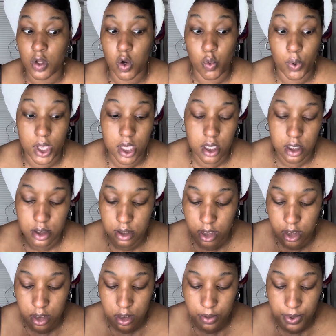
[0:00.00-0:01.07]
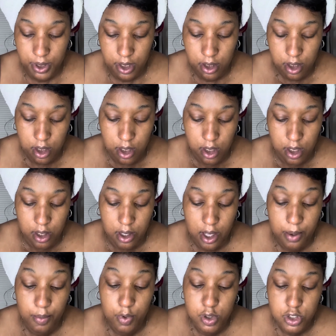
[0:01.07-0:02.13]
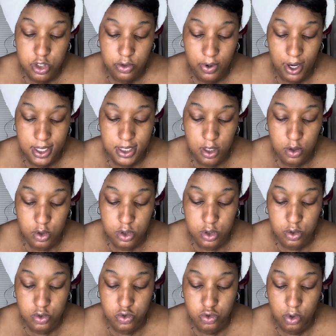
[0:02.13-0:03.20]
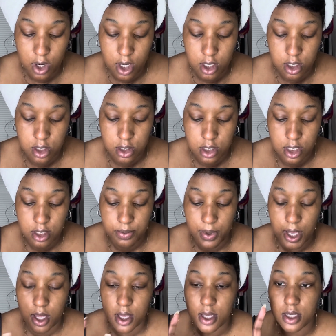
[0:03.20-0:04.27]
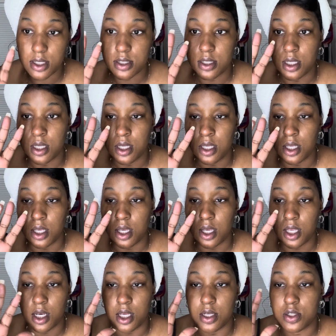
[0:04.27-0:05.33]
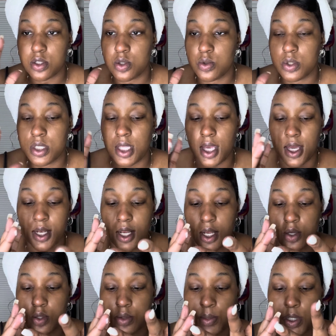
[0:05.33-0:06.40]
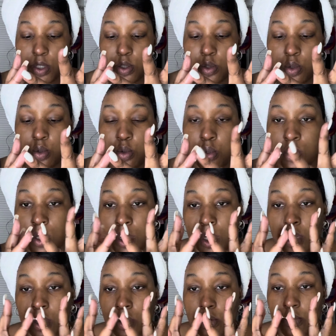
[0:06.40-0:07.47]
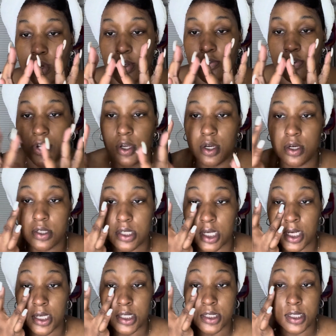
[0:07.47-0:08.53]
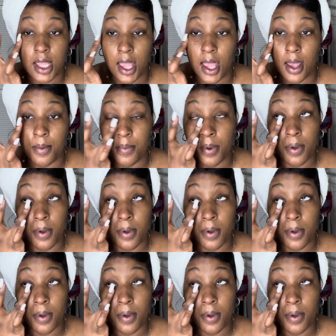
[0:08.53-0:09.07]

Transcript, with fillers: awake a little bit and moisturize. I don't look so dry underneath my eyes. And I just use that. I use my two ring fingers and I just dab